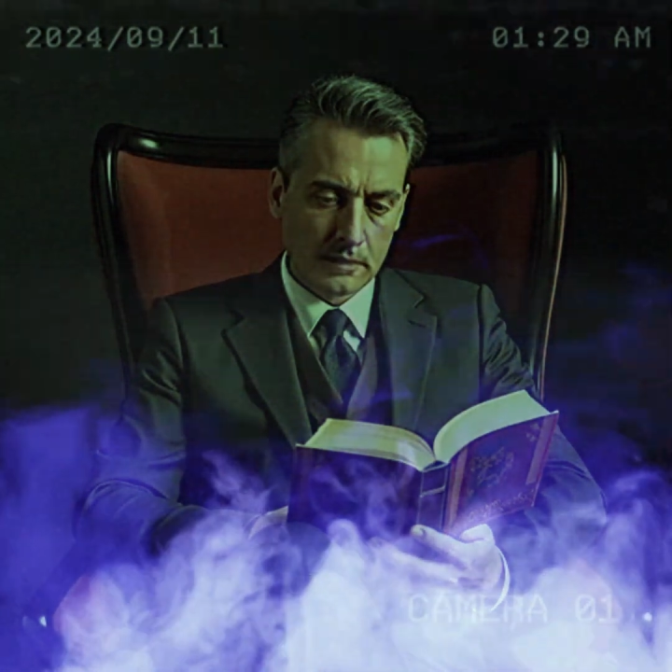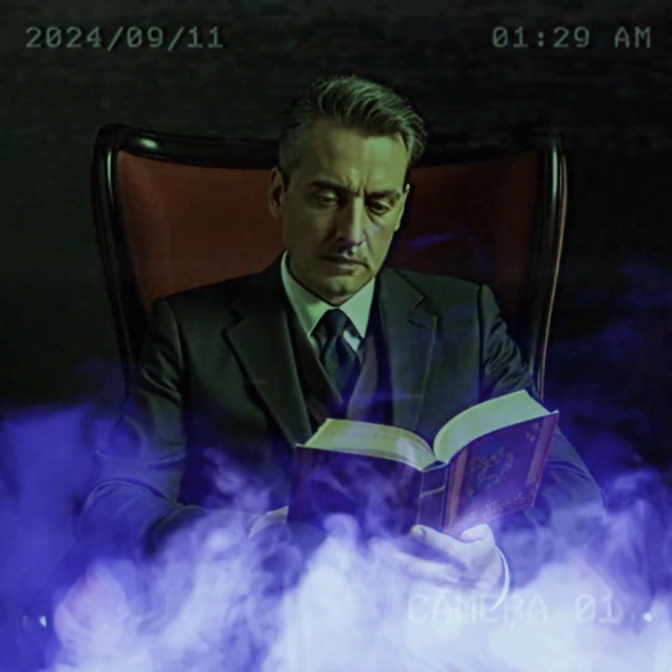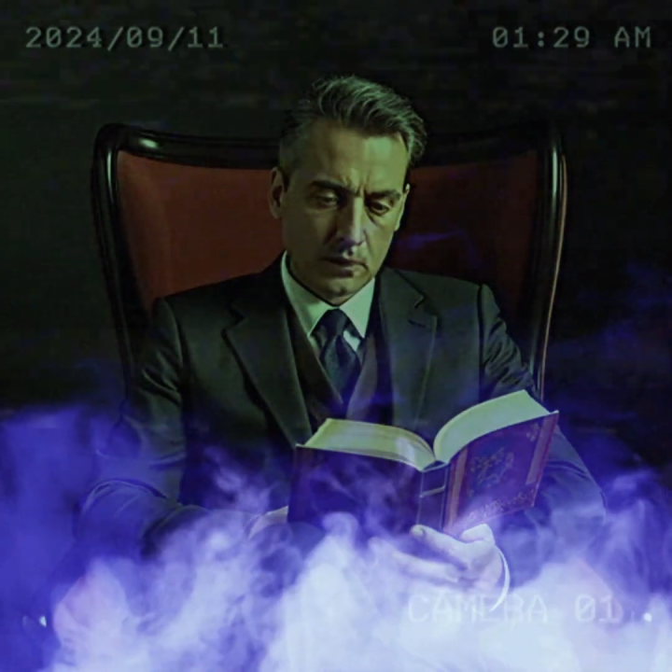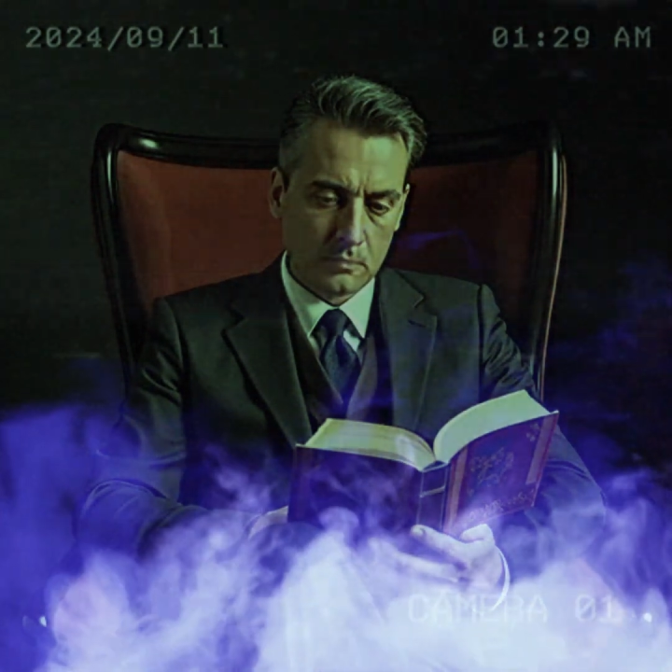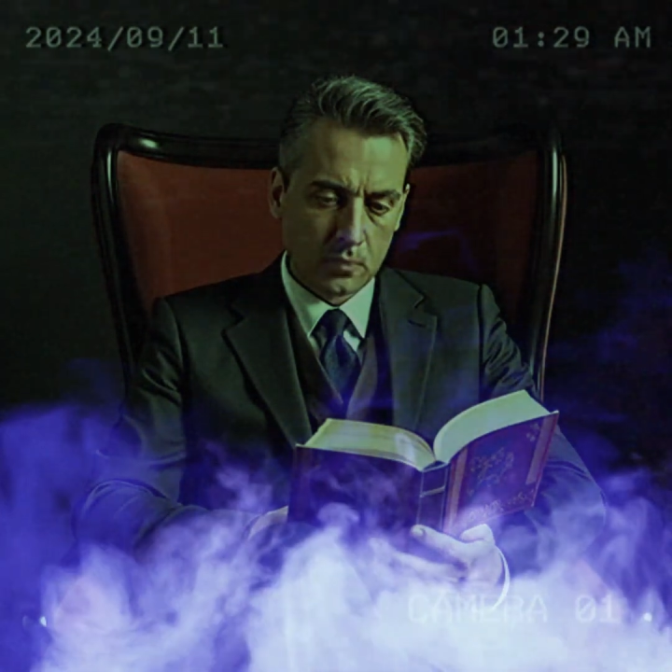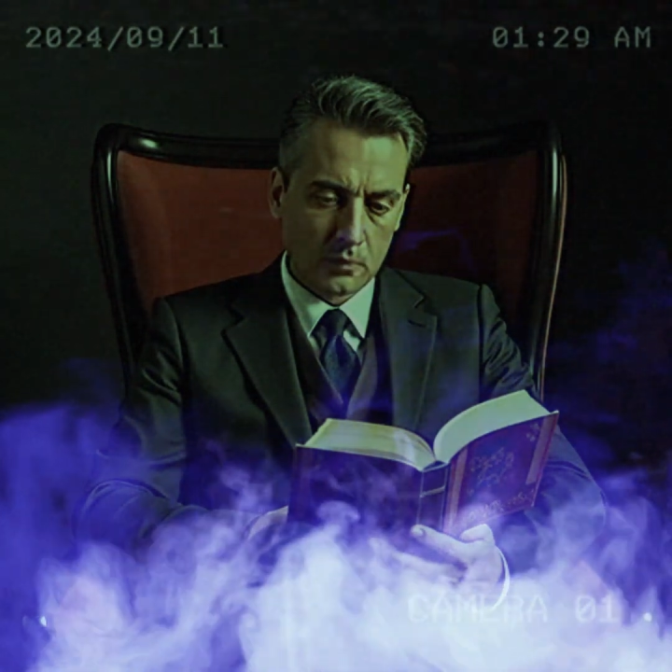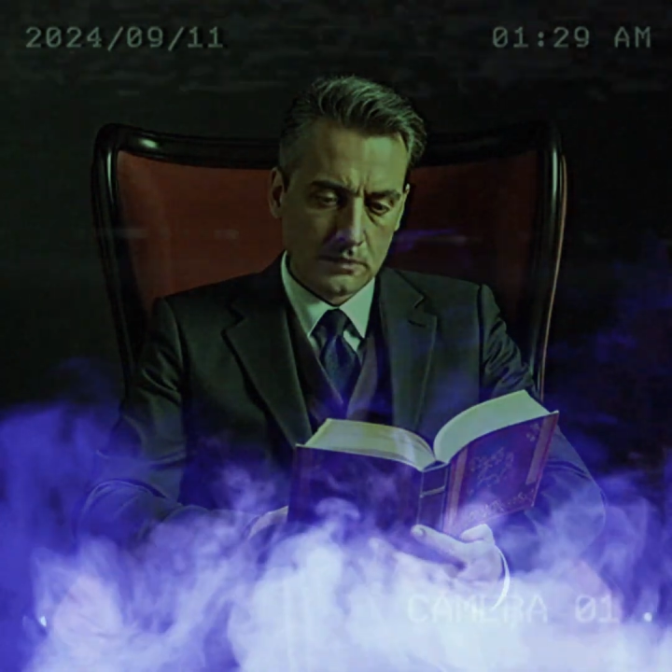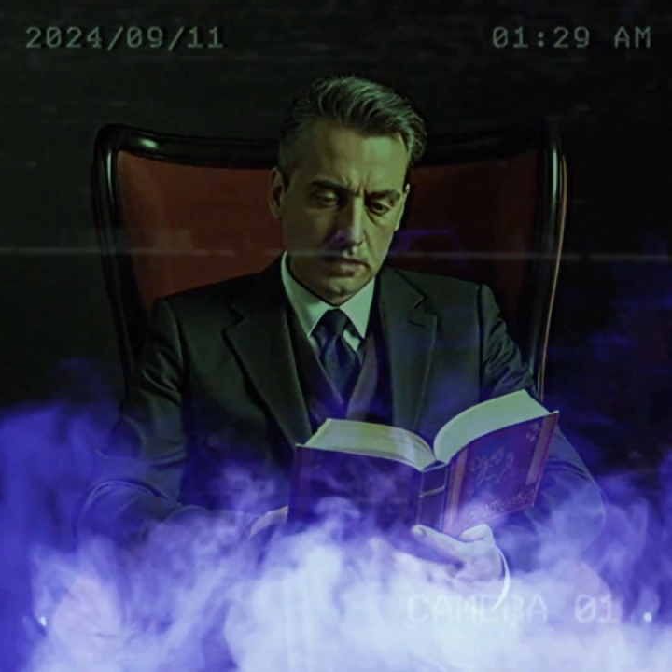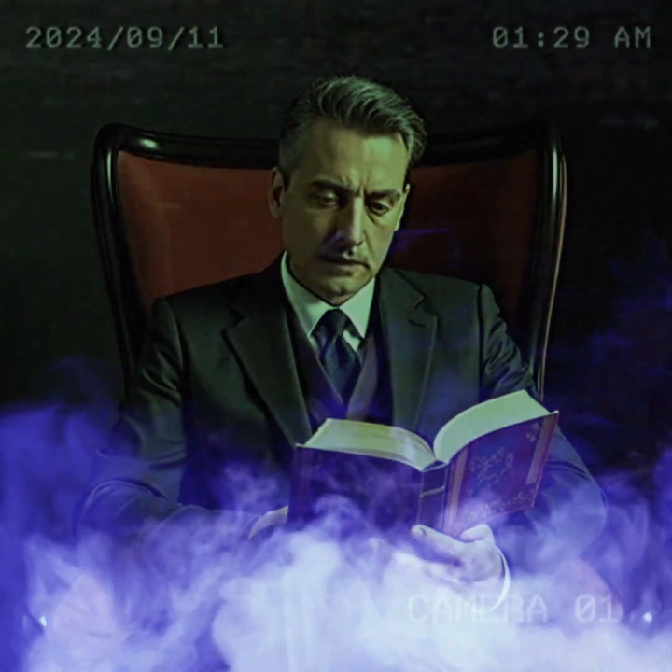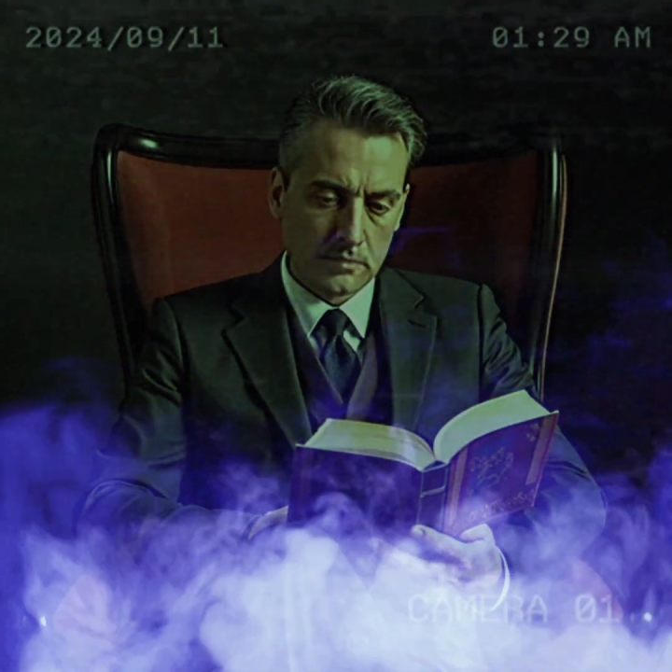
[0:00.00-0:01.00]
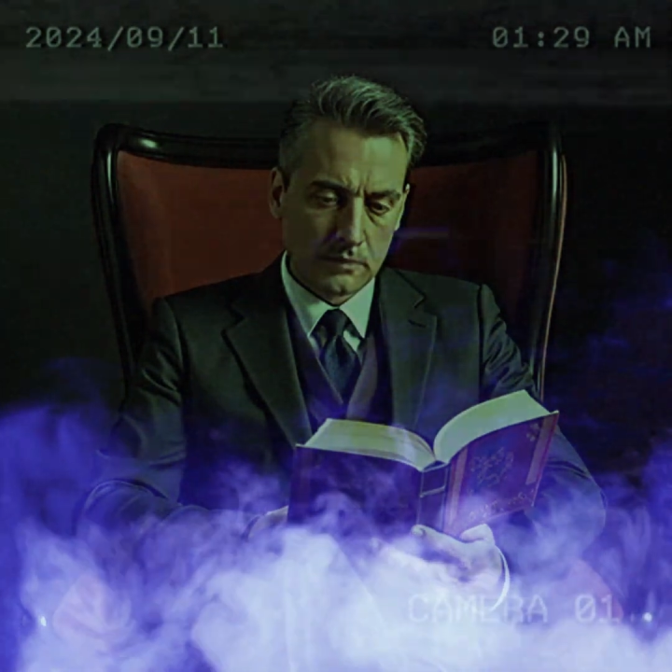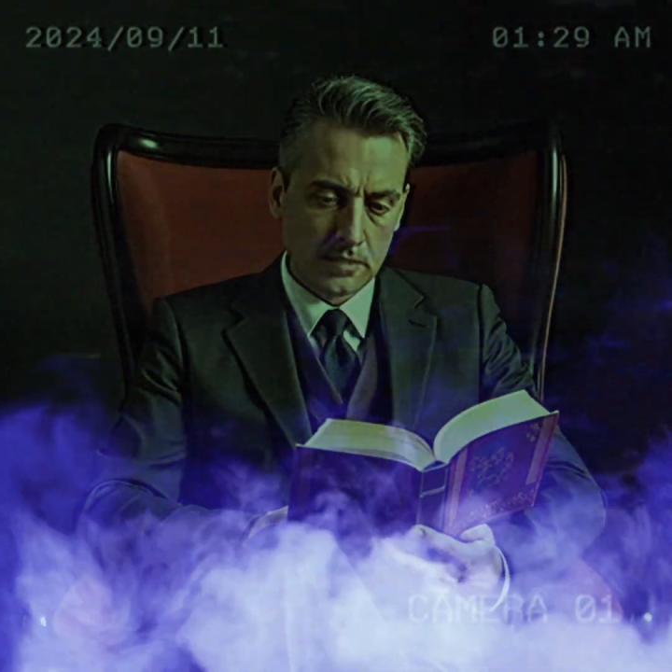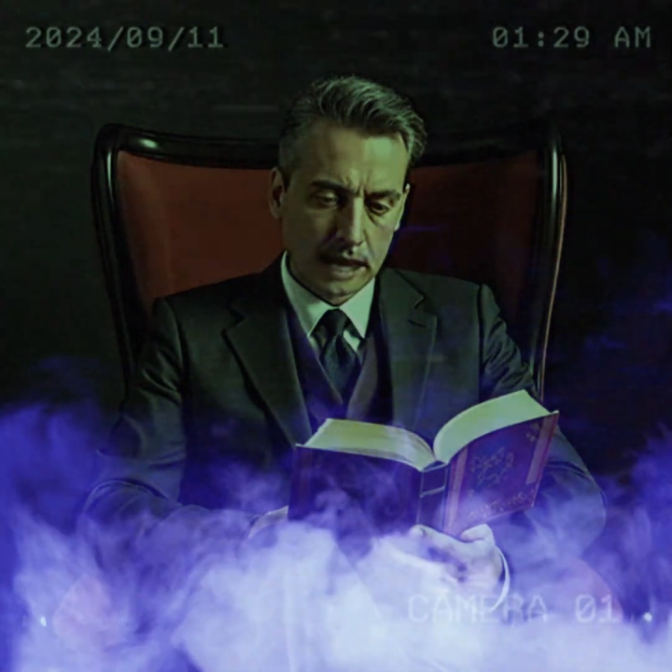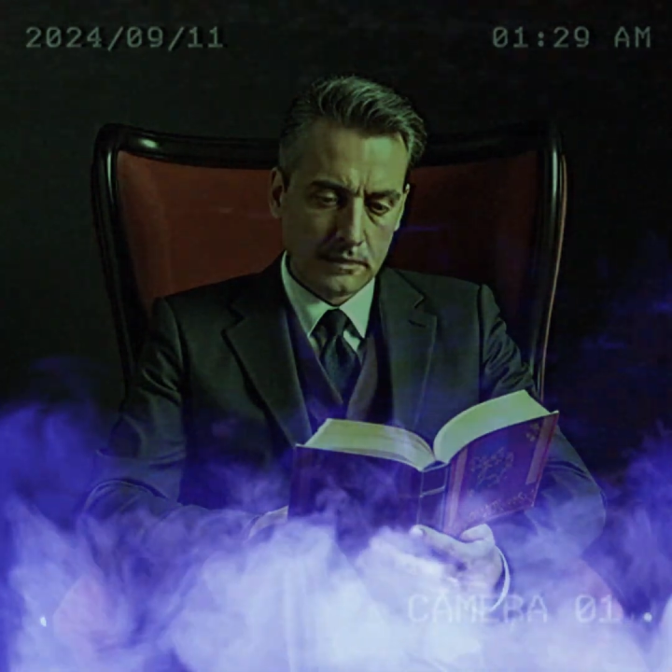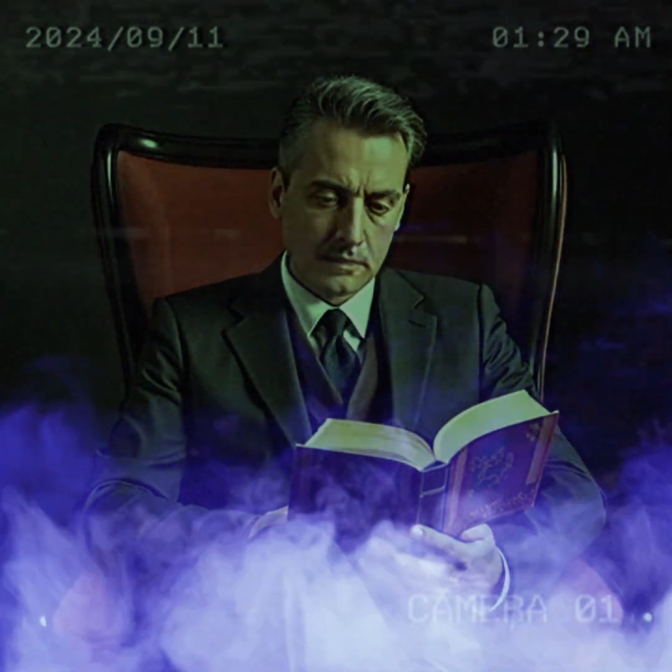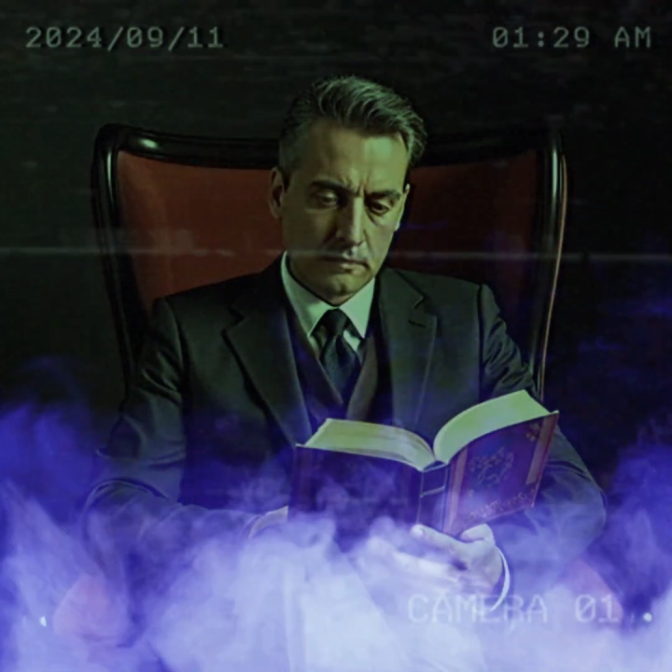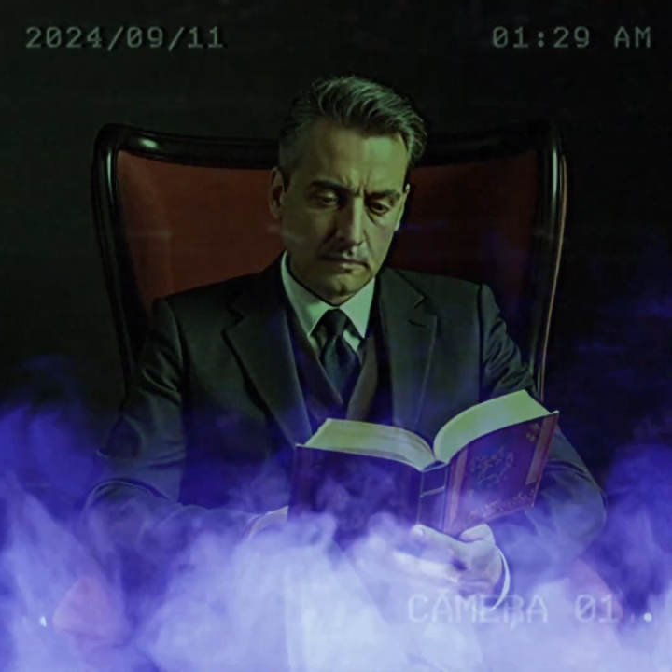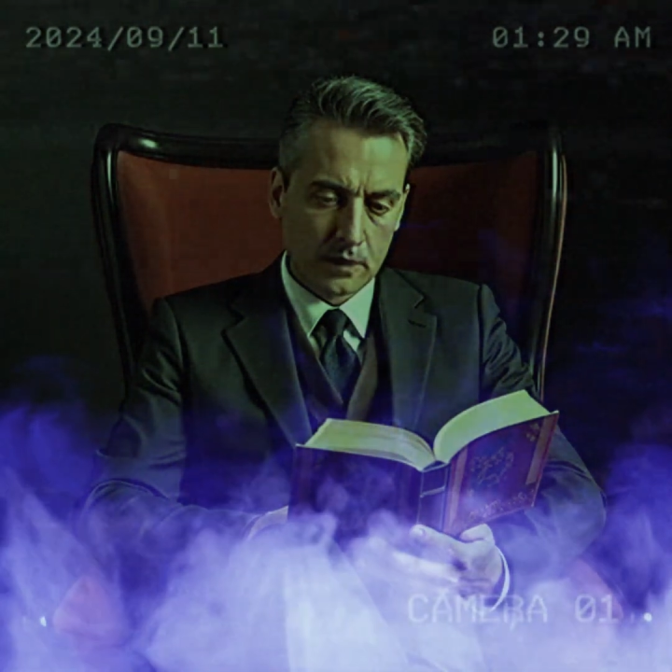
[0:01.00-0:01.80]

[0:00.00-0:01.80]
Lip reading: it looked more asleep than dead,